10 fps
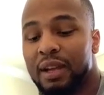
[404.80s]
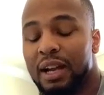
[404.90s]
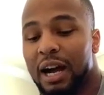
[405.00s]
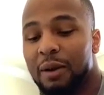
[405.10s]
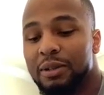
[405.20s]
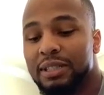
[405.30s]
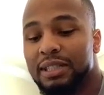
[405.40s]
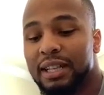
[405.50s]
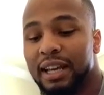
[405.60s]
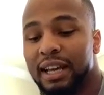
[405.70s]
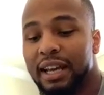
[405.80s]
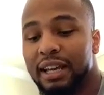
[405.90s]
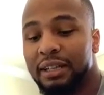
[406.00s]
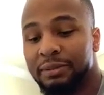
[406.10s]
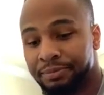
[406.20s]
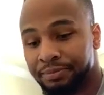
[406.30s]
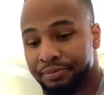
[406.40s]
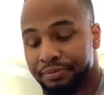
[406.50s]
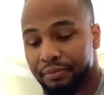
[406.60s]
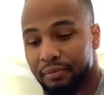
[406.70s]
I would say
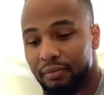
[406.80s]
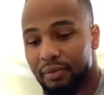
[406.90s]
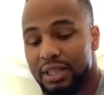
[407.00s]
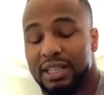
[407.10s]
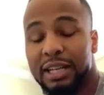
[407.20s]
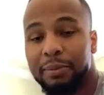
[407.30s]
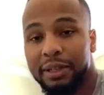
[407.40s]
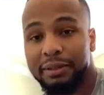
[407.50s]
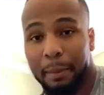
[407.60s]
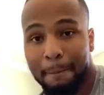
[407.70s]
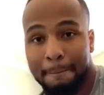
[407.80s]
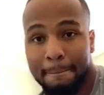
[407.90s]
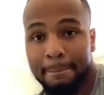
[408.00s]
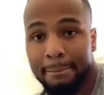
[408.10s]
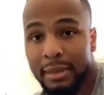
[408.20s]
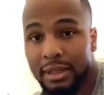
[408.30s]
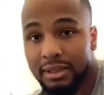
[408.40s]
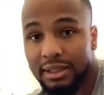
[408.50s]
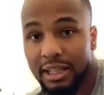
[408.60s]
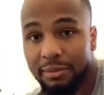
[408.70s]
sleeping.
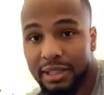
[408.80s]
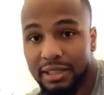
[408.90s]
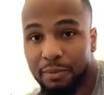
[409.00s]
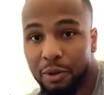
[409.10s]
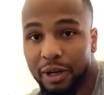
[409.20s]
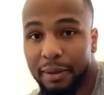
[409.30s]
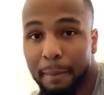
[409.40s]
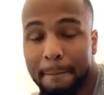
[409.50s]
Sleeping is important.